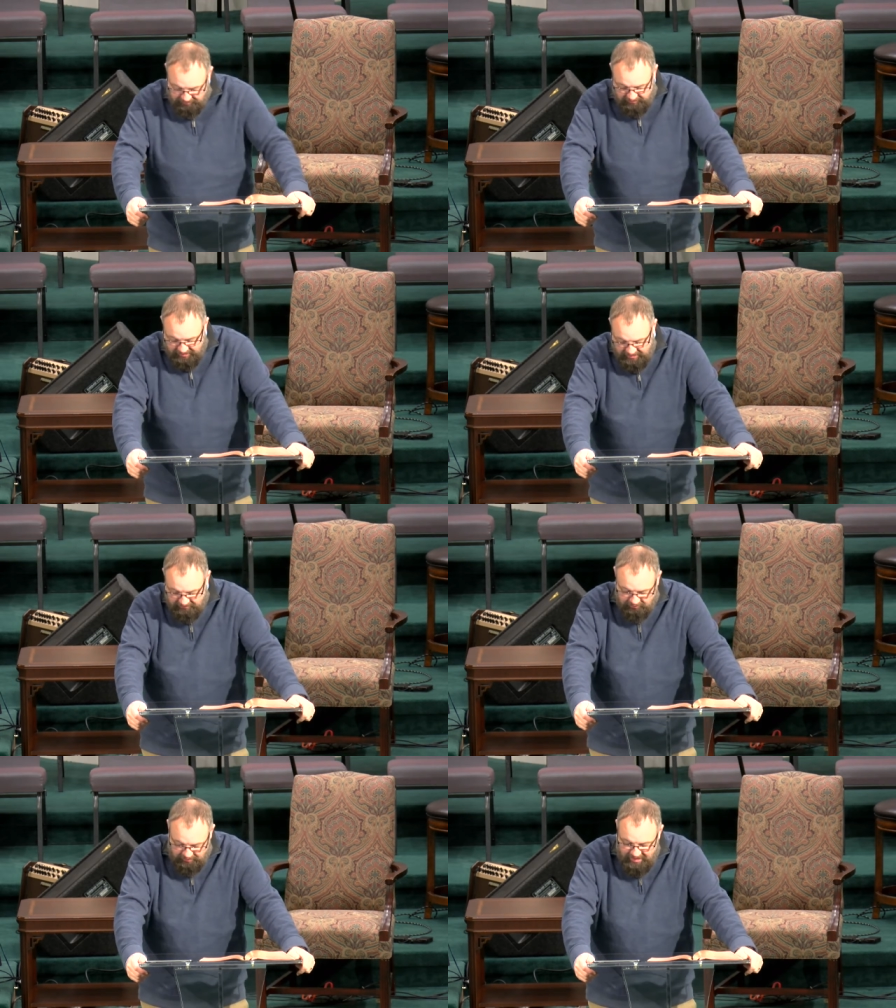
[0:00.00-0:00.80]
of
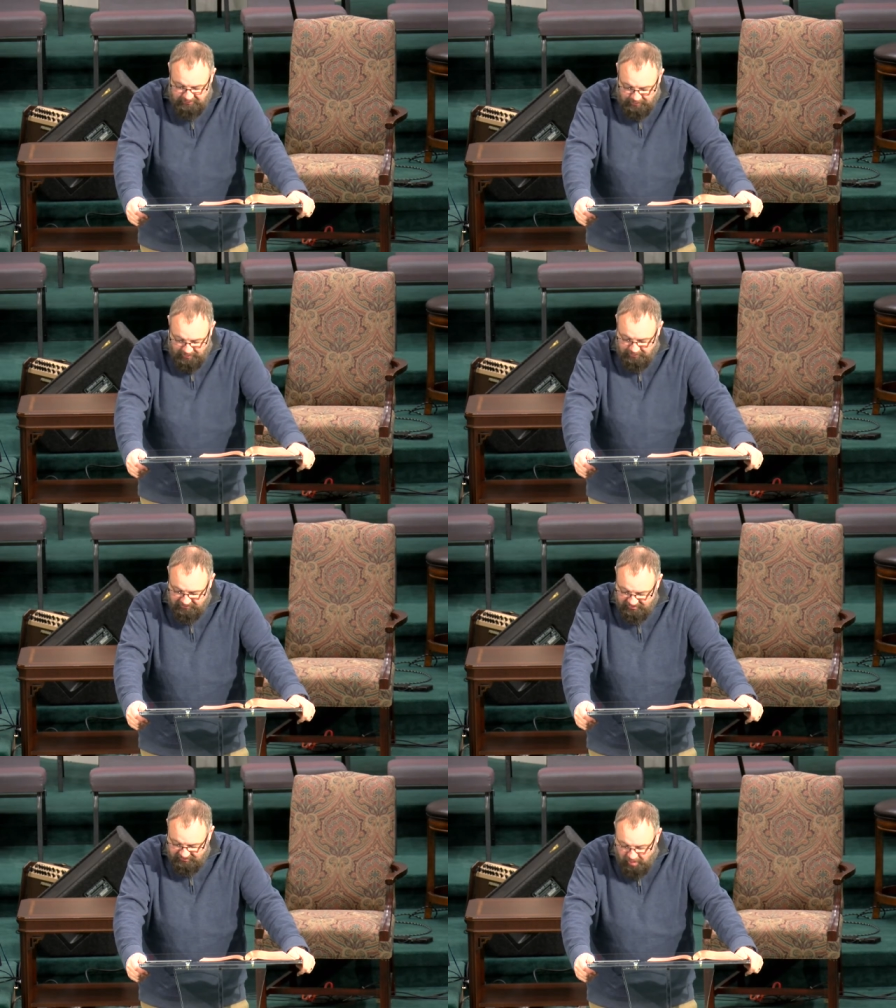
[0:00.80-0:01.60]
God. So God's
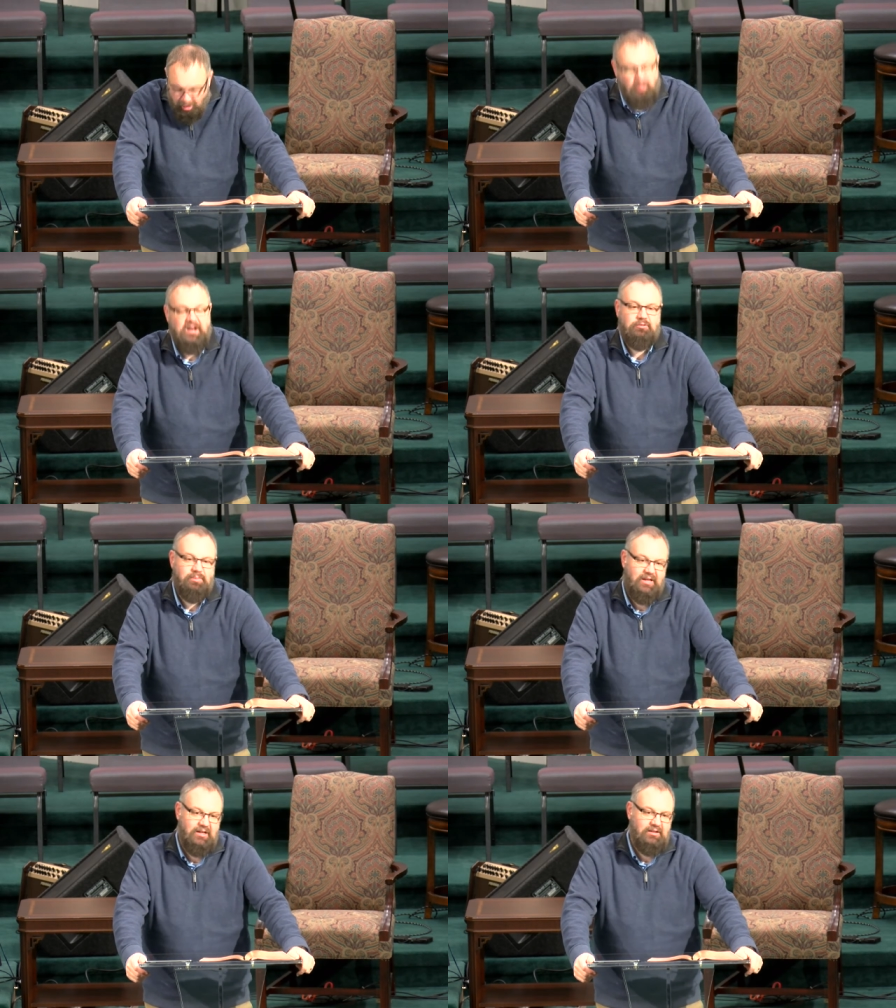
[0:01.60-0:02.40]
purpose has always
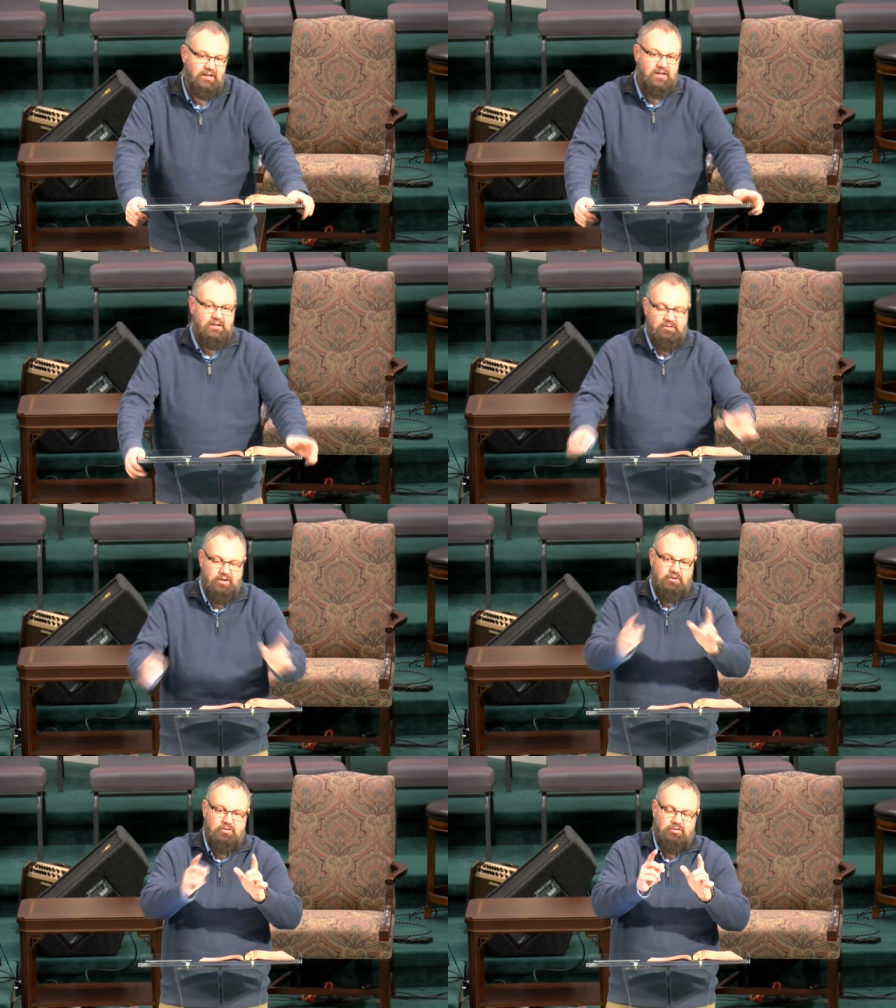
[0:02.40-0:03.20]
been to
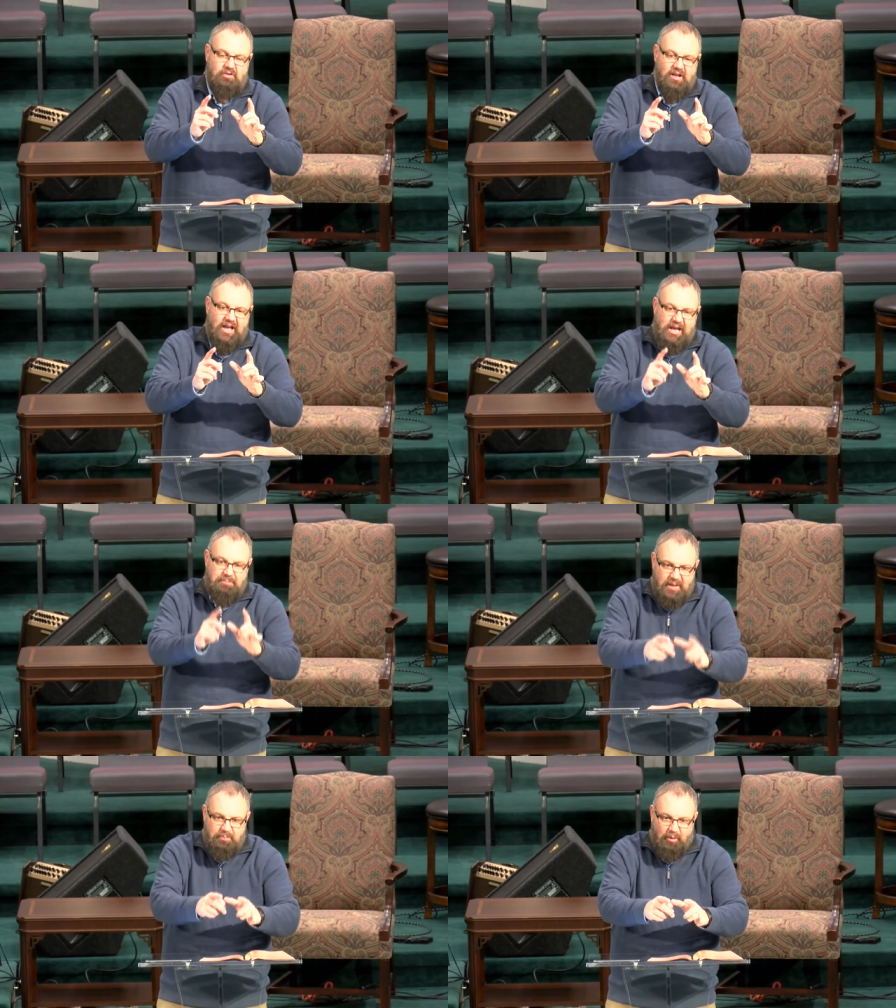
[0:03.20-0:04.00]
use a
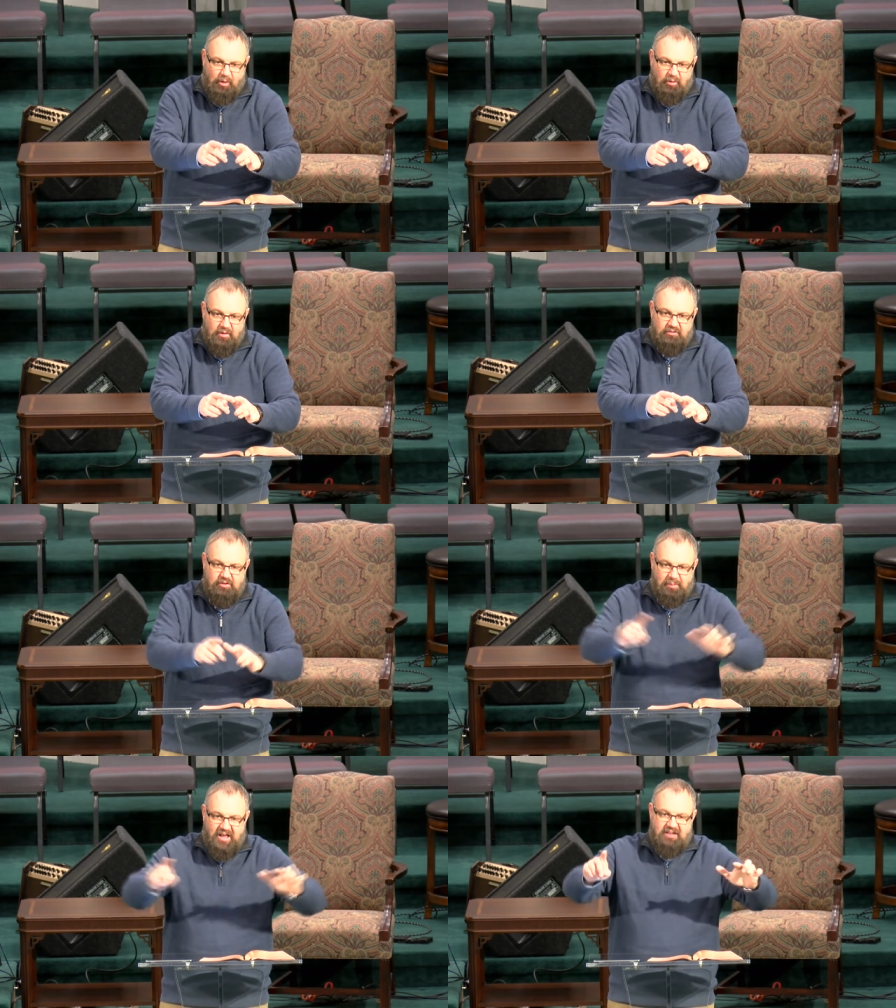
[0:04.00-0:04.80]
people
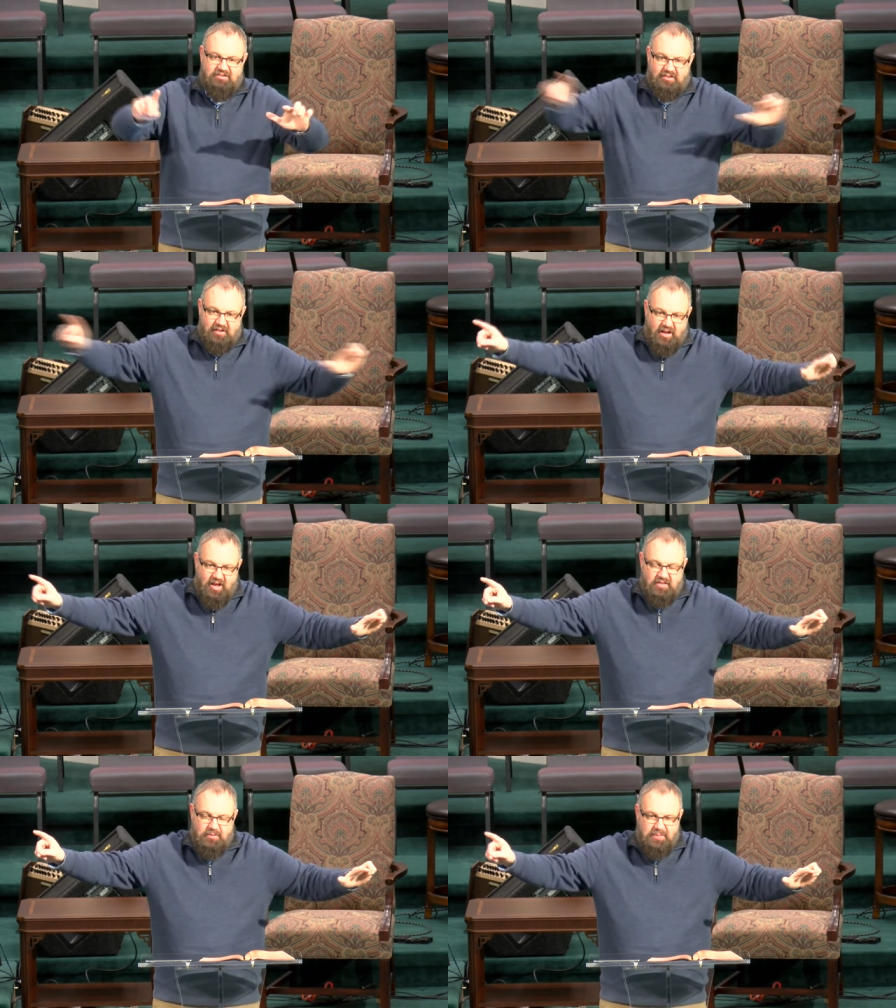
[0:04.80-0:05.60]
to bless
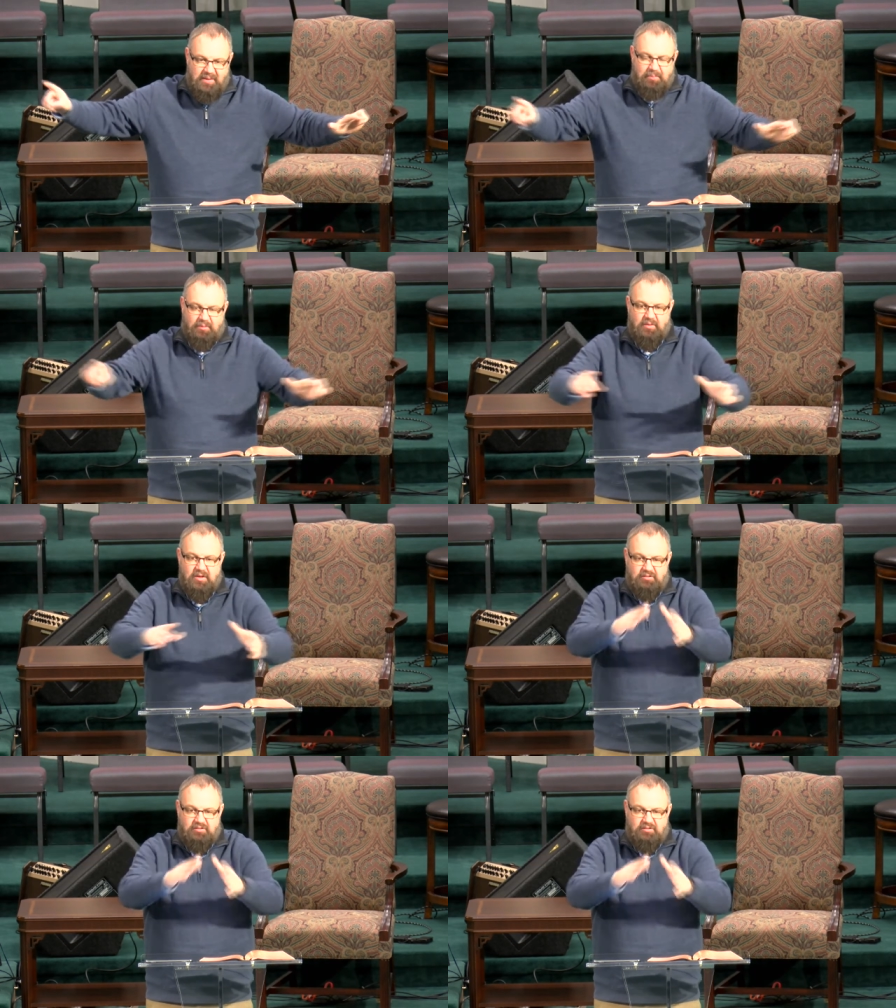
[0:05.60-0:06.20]
other people,